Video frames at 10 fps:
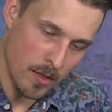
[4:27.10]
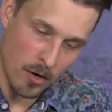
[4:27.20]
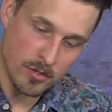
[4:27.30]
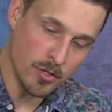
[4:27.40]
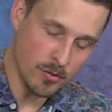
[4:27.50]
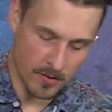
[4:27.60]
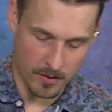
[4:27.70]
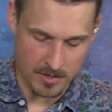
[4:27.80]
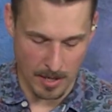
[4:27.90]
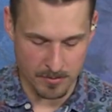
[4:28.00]
There are 2
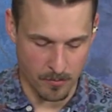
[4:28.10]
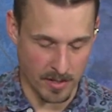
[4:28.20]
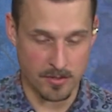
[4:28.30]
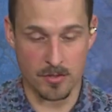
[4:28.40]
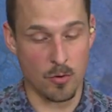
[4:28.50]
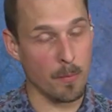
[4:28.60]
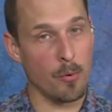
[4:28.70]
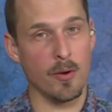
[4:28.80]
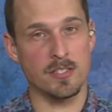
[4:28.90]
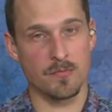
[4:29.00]
different types of ways to score
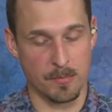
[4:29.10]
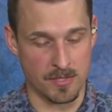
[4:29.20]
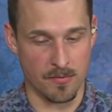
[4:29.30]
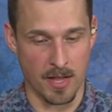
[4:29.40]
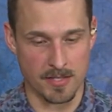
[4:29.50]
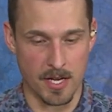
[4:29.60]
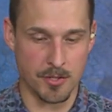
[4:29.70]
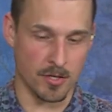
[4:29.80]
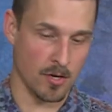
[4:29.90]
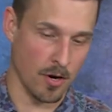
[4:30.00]
points from civilization